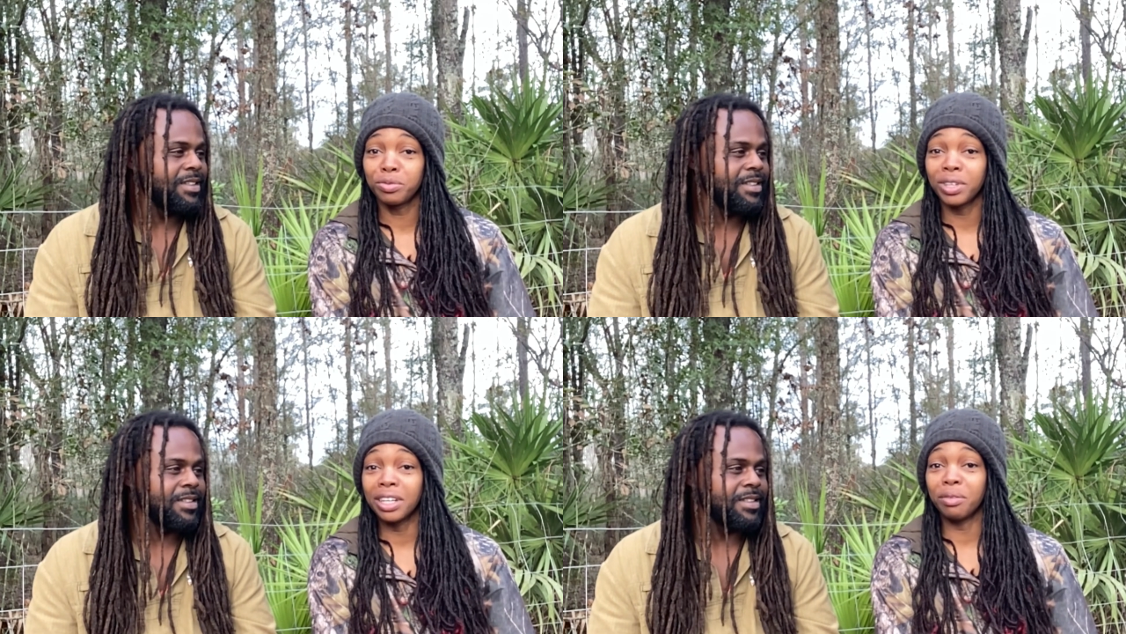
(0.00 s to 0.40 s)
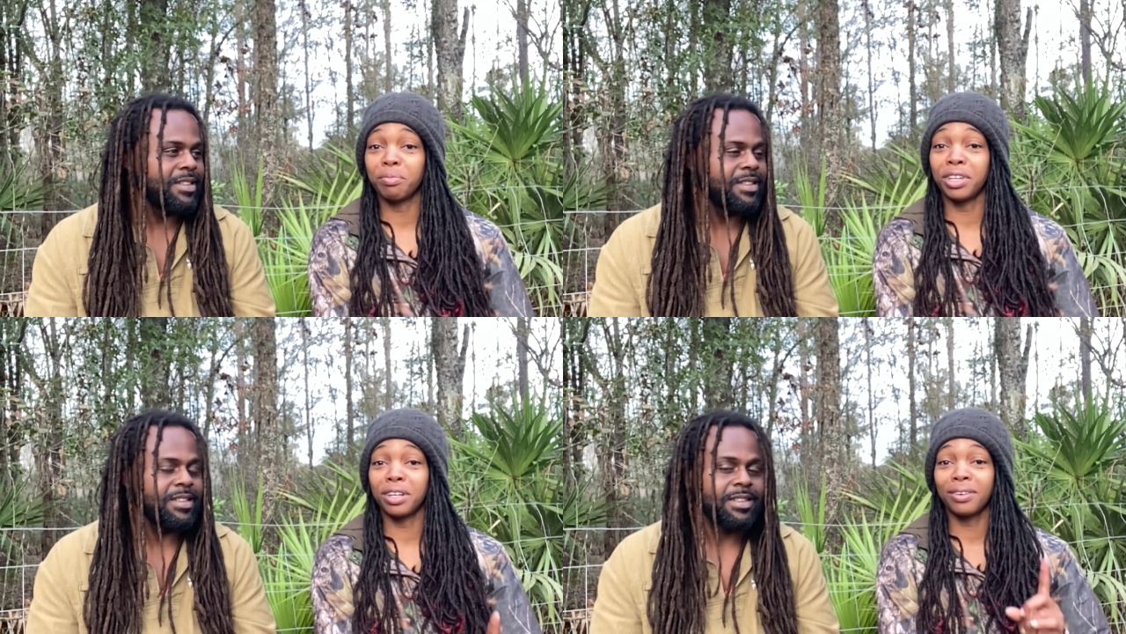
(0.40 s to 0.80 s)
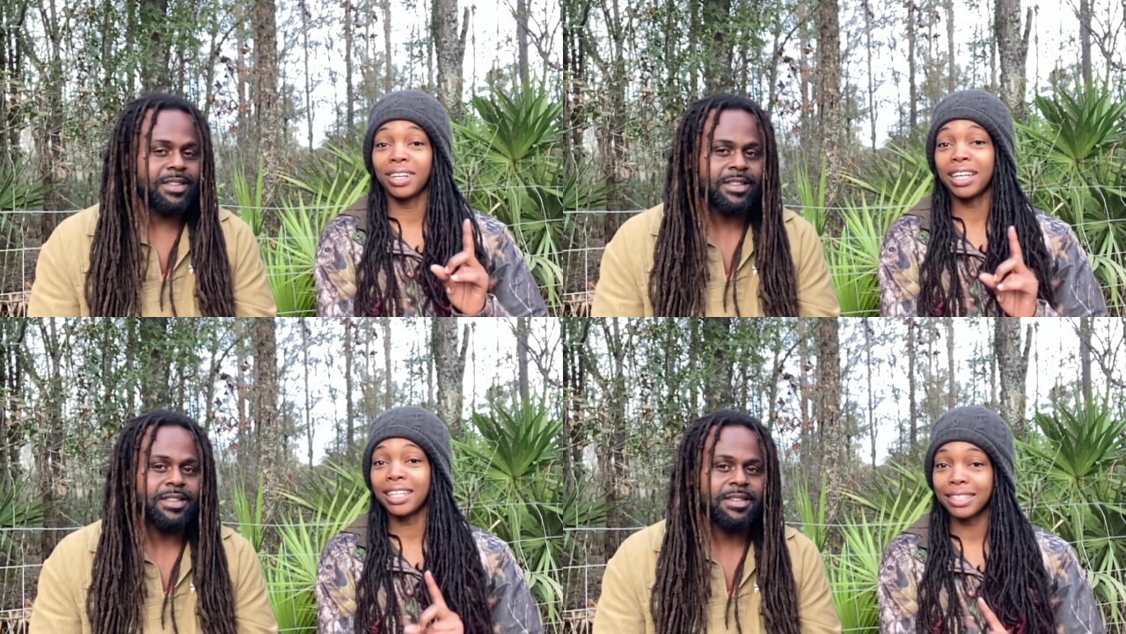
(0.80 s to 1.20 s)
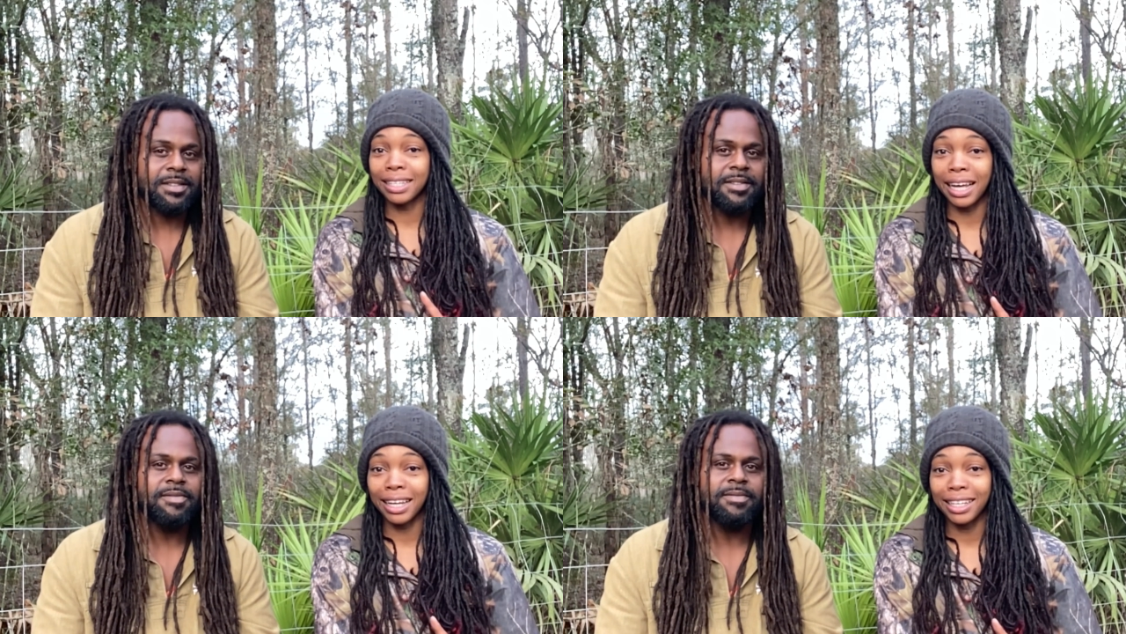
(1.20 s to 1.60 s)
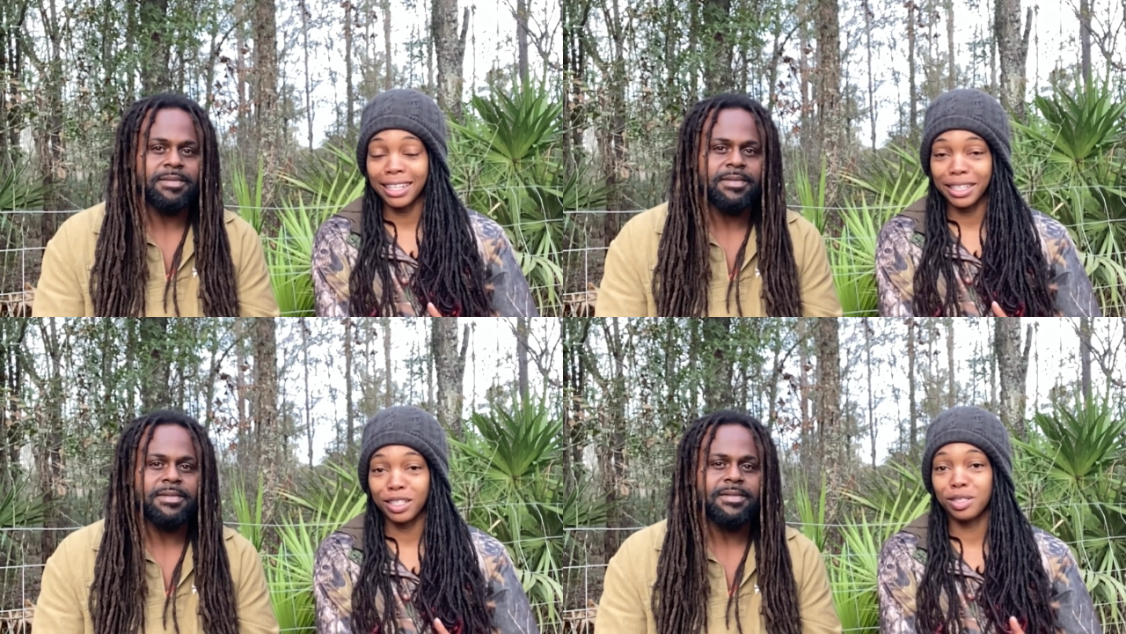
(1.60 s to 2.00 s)
Speaker 1: with it being on the inside
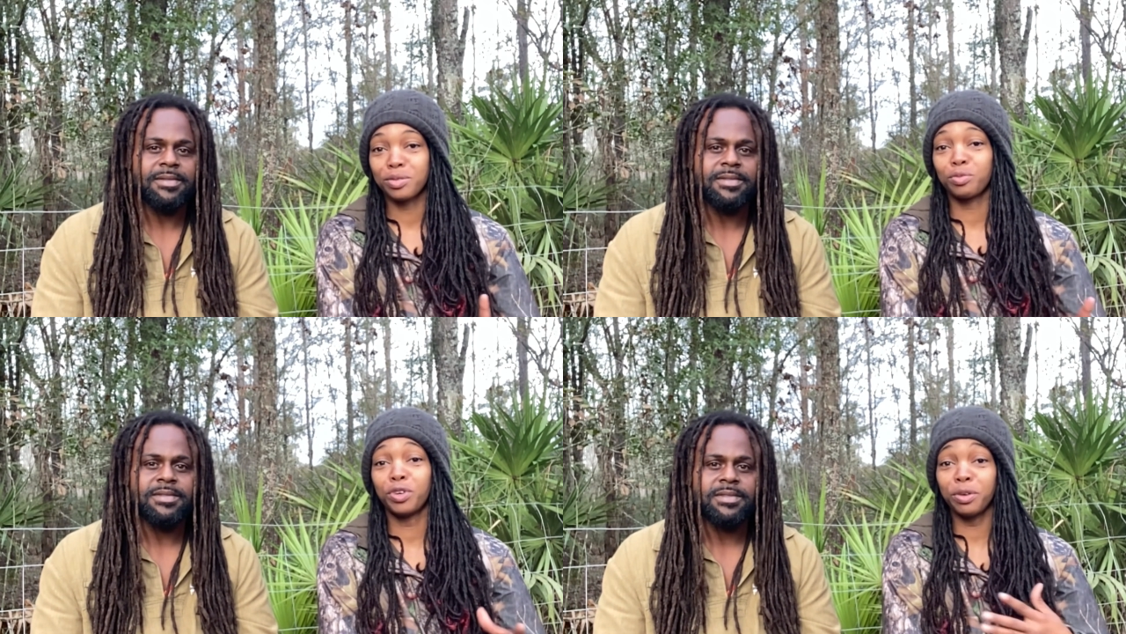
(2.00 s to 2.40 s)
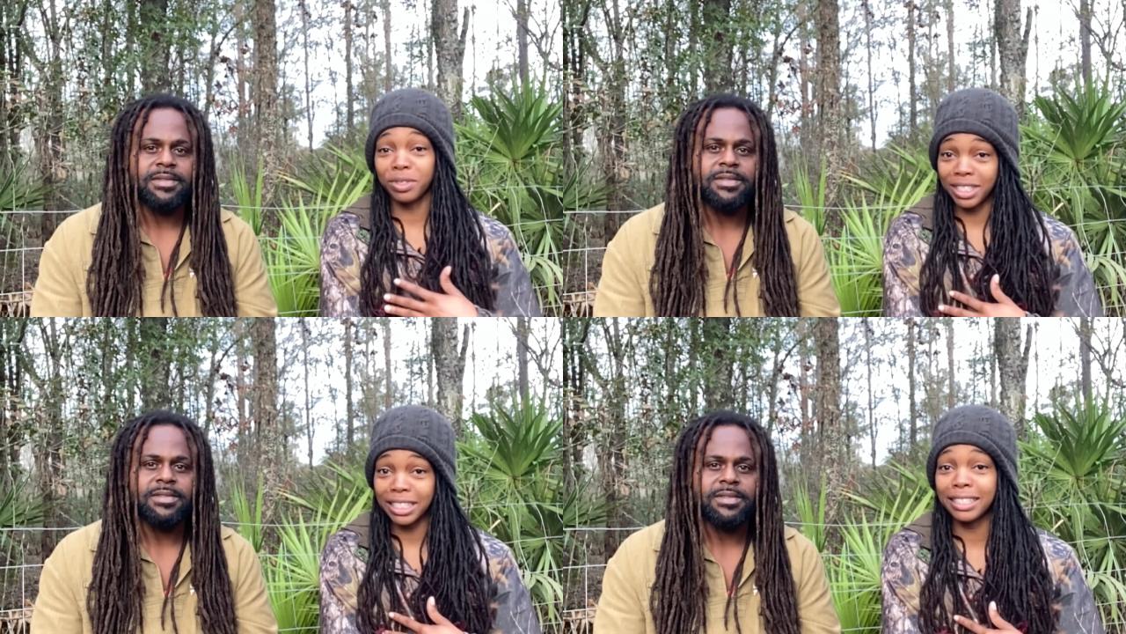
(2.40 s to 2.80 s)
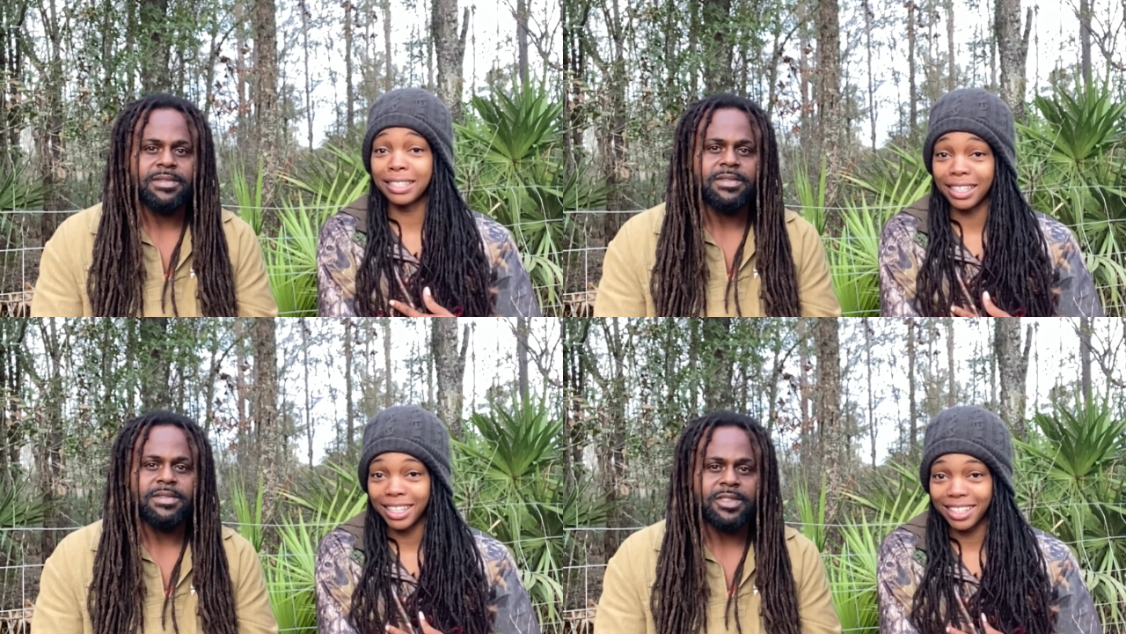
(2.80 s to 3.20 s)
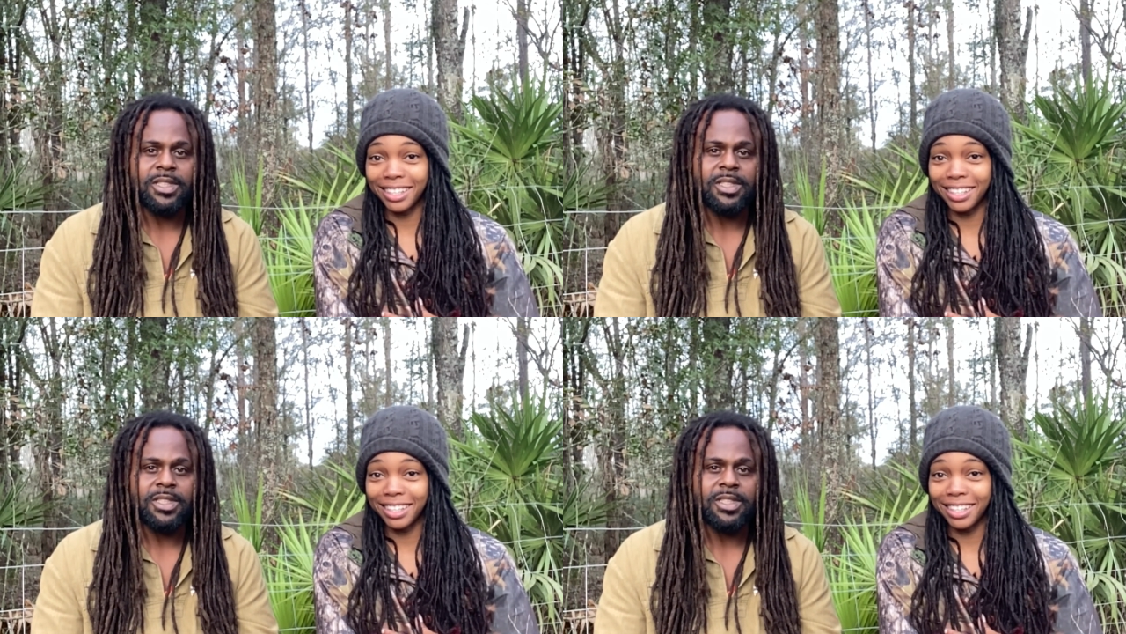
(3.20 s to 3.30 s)
is we were seasick.